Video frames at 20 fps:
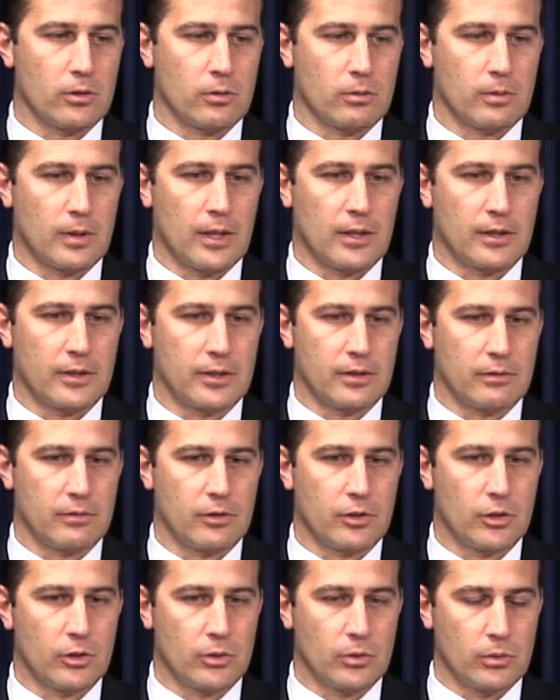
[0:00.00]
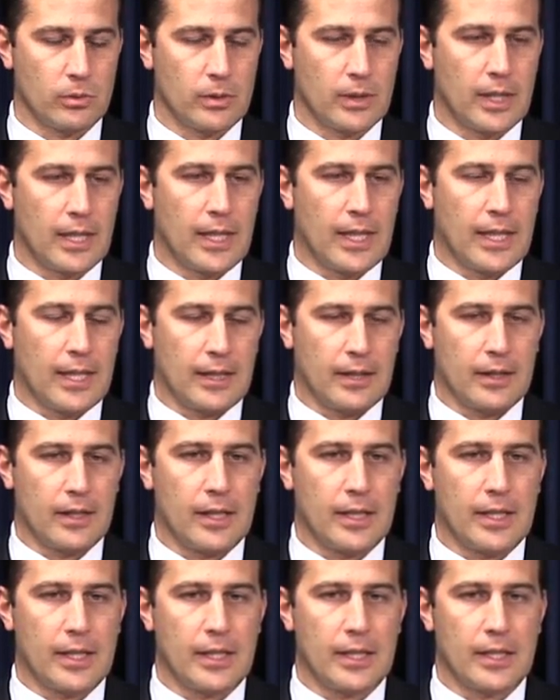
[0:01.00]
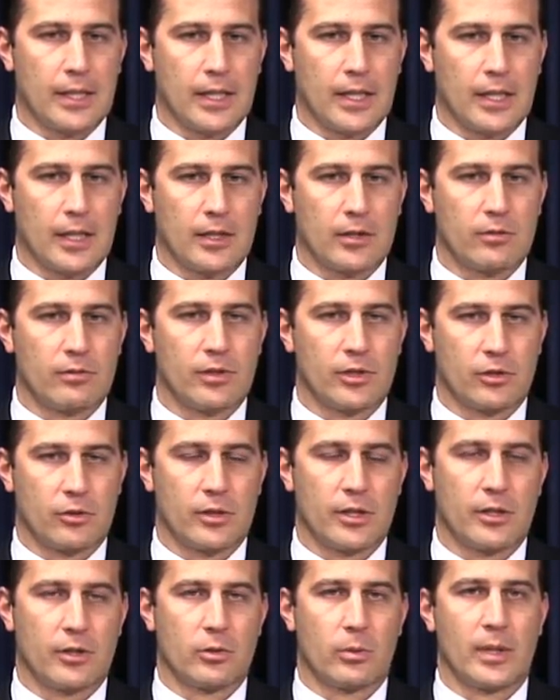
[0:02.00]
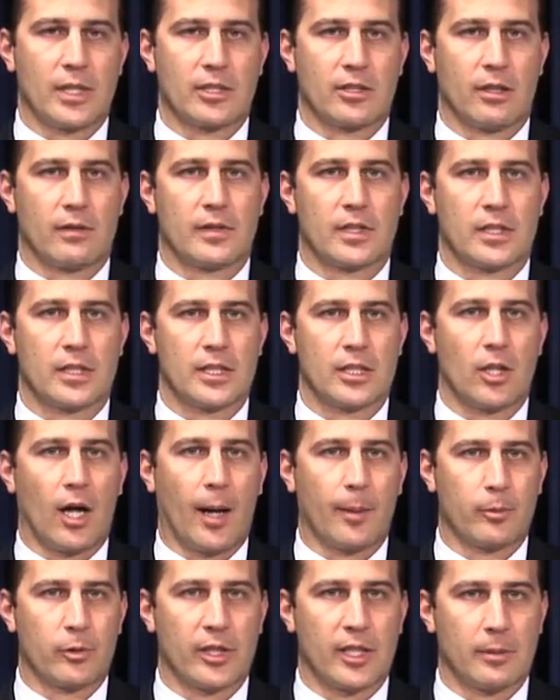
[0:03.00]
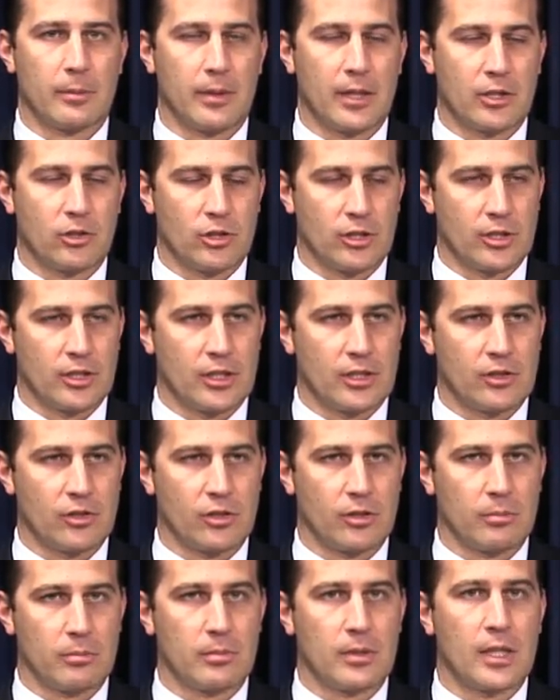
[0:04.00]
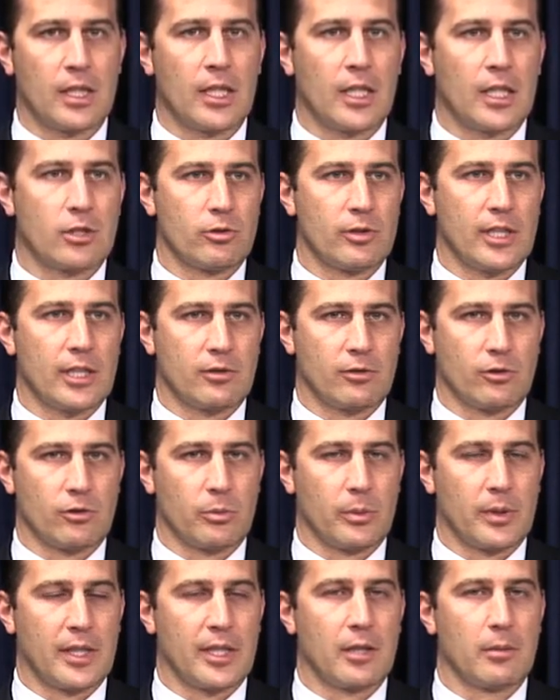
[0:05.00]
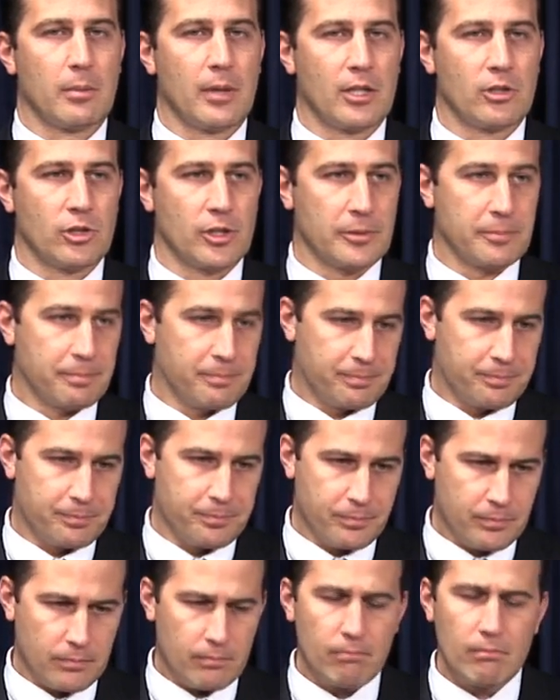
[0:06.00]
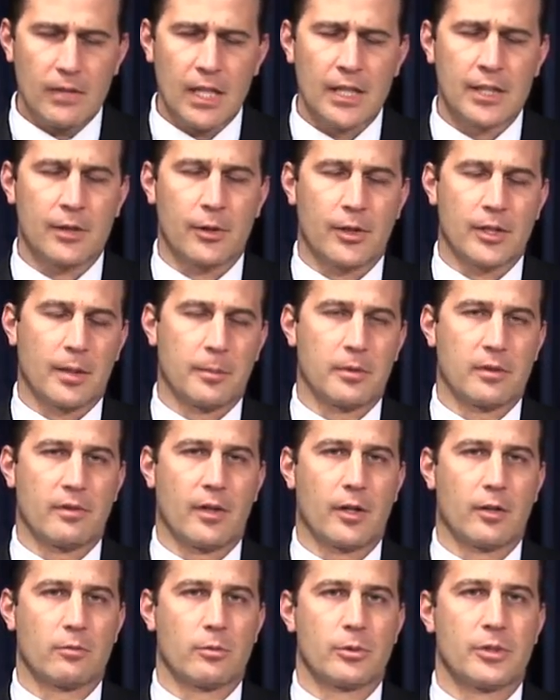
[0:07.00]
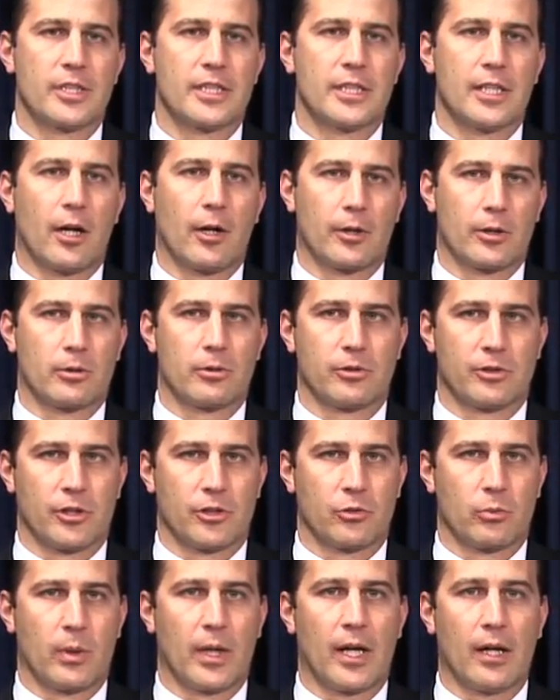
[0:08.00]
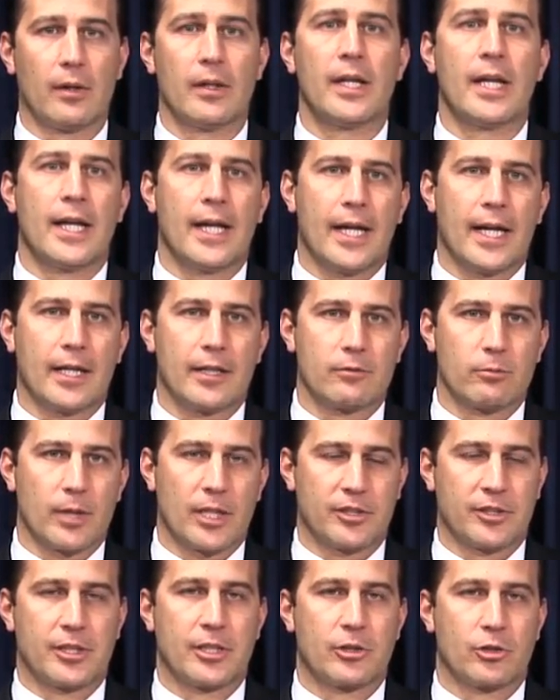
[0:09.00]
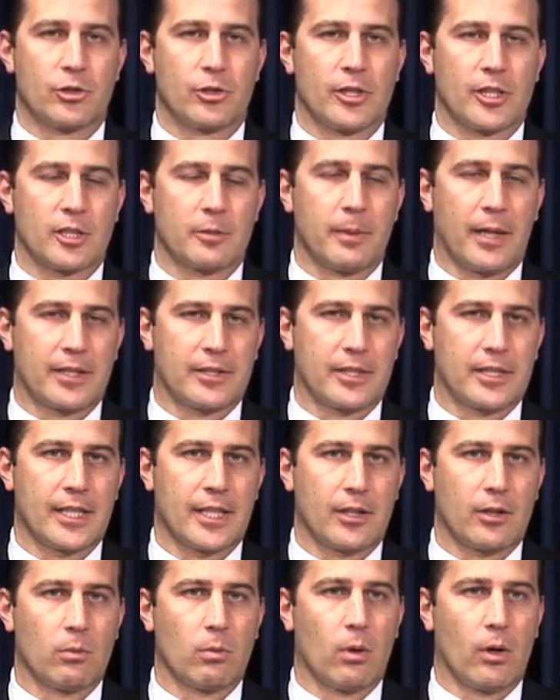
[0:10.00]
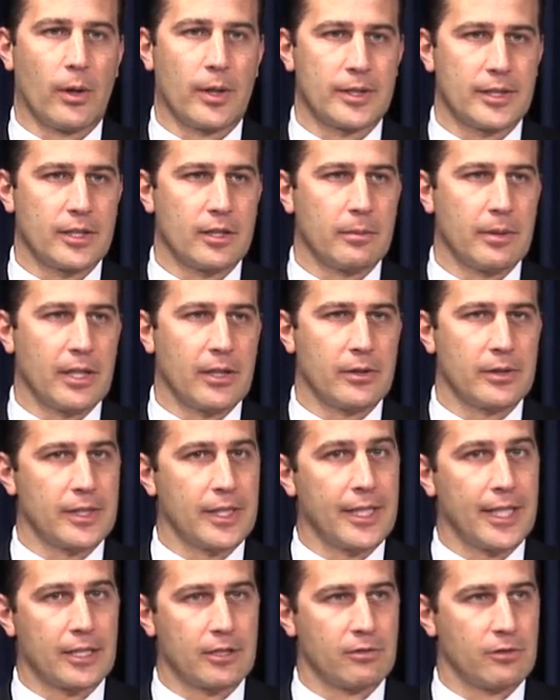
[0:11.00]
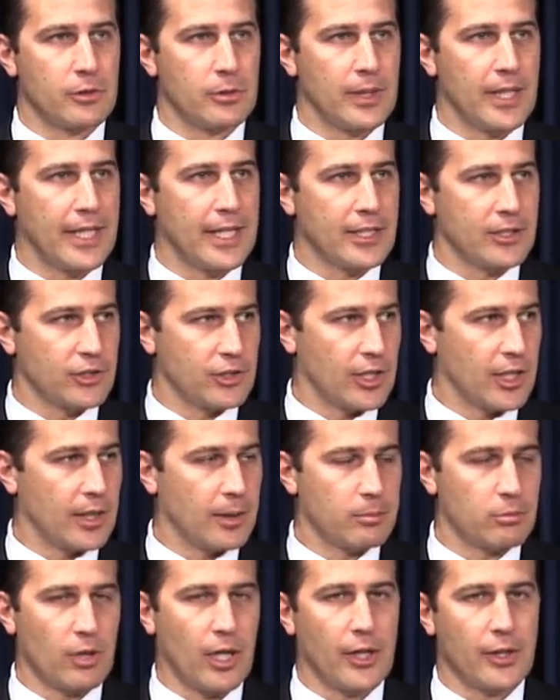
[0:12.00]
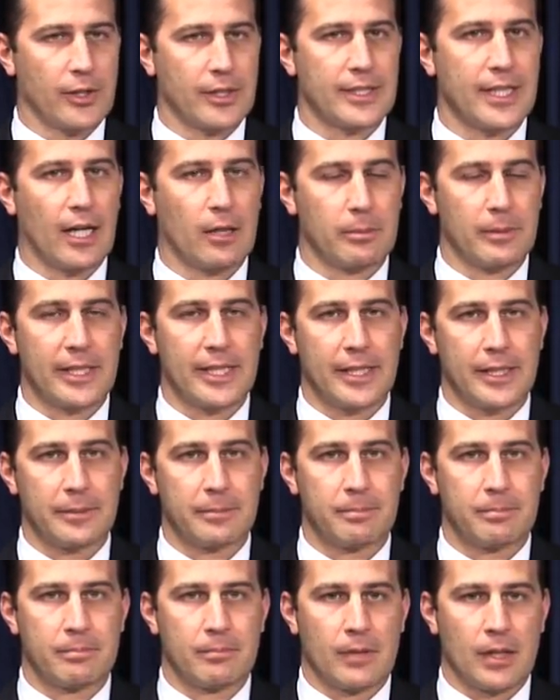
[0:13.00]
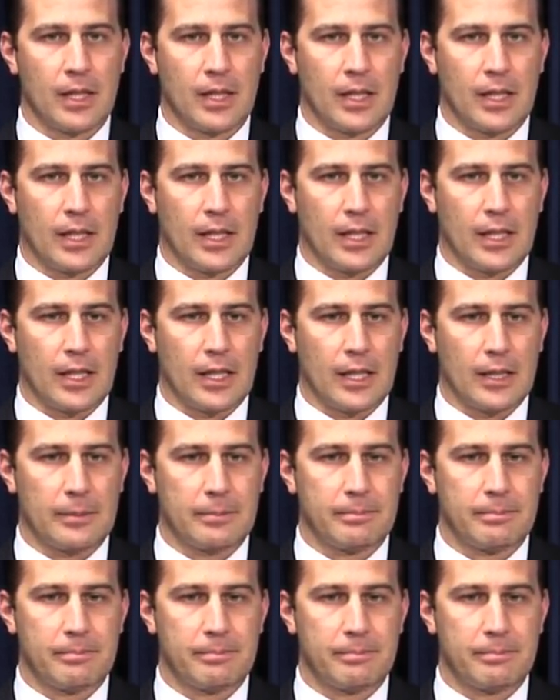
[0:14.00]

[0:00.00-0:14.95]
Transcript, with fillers: relative to the uh, fiscal year twenty seventeen operating budget and some transfers within the budget. There are a number of other routine articles as well, and residents should expect to get the warrant in the mail in the next few days uh, prior to town meeting. Um,